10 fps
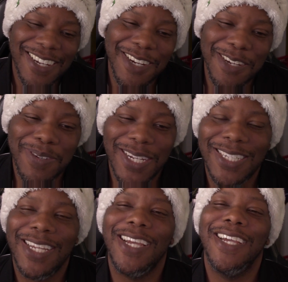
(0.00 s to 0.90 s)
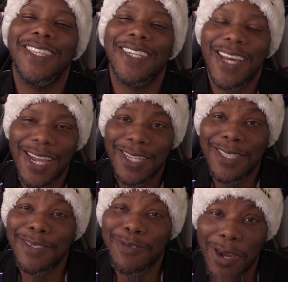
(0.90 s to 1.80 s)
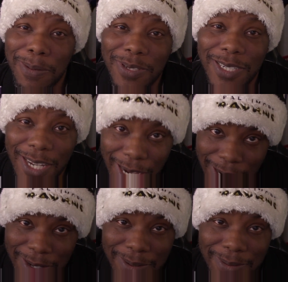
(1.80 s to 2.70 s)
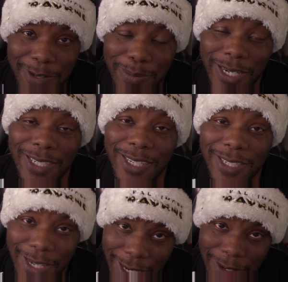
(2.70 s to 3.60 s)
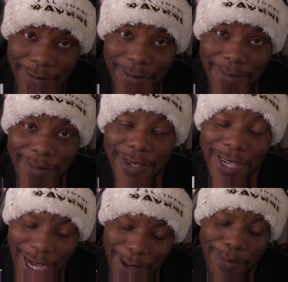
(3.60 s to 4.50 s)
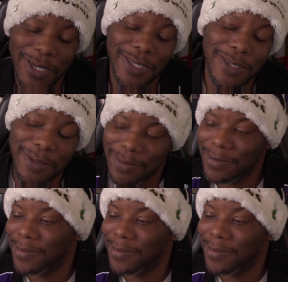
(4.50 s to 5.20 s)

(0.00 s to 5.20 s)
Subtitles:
Everybody hit the like, hit the subscribe, share. Everybody stay safe. God bless.